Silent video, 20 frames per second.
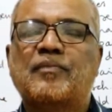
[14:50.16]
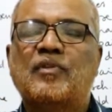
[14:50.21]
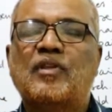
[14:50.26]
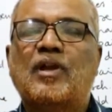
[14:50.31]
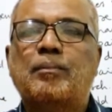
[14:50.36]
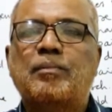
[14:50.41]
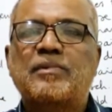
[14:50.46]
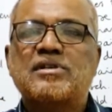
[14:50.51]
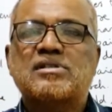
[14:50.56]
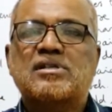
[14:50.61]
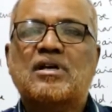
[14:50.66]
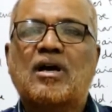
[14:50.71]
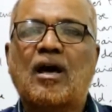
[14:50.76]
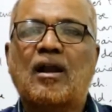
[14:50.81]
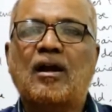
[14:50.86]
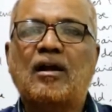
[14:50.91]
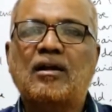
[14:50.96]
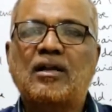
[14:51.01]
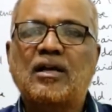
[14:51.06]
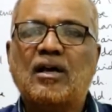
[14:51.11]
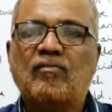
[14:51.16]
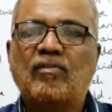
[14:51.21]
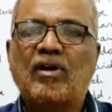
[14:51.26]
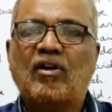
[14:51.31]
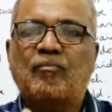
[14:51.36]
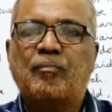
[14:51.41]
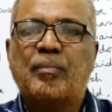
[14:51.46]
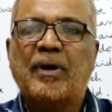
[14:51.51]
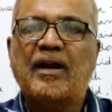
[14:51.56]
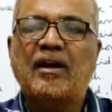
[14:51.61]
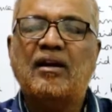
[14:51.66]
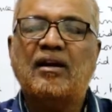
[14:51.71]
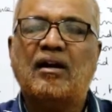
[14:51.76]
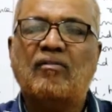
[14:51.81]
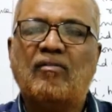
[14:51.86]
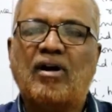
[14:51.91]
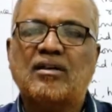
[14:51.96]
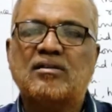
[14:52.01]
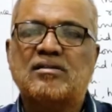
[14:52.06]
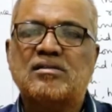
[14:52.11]
That means current year we have paid in
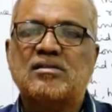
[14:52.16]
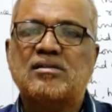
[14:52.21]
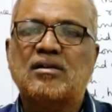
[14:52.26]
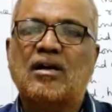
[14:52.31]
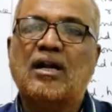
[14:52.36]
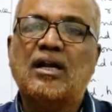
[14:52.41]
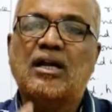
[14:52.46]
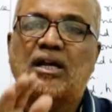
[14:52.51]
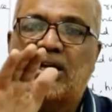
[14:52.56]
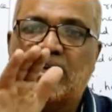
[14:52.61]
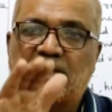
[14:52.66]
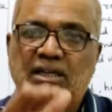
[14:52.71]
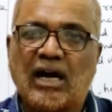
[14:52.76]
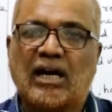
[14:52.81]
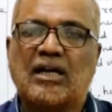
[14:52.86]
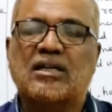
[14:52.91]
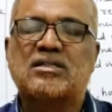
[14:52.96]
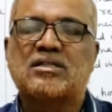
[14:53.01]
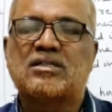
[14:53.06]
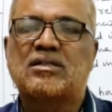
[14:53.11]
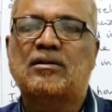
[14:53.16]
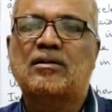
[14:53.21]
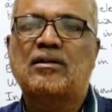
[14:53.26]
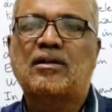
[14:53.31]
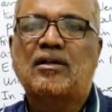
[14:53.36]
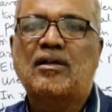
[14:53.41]
advance. Deduct.